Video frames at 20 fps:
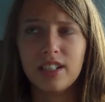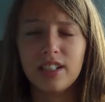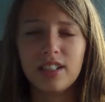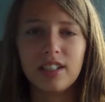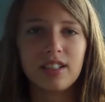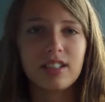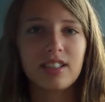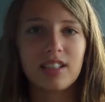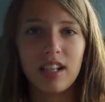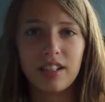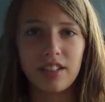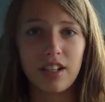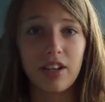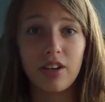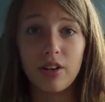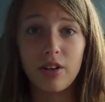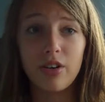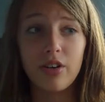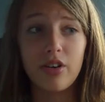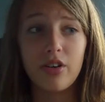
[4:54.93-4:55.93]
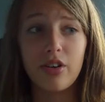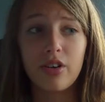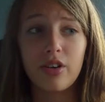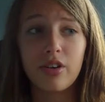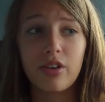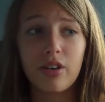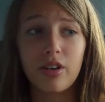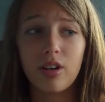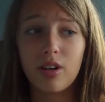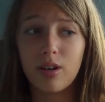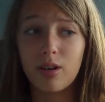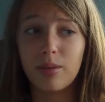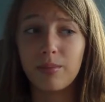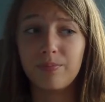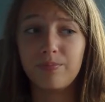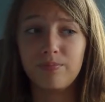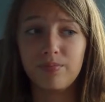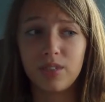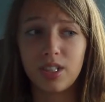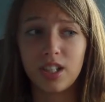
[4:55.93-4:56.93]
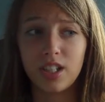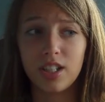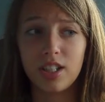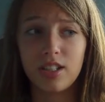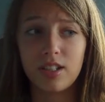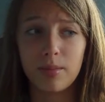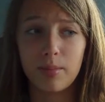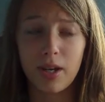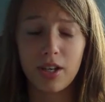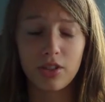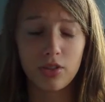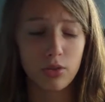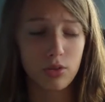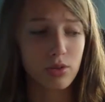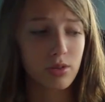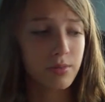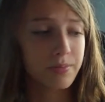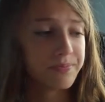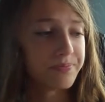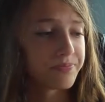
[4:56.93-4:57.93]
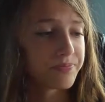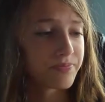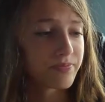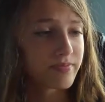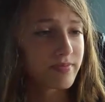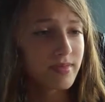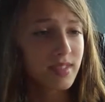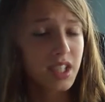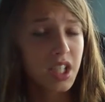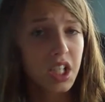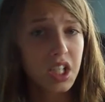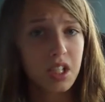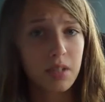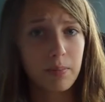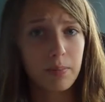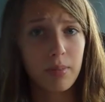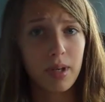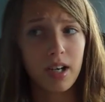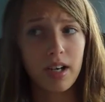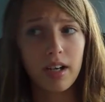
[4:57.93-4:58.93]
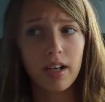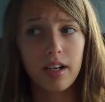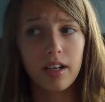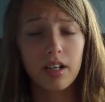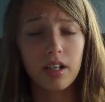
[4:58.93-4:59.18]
It's not that hard, at least at my school. But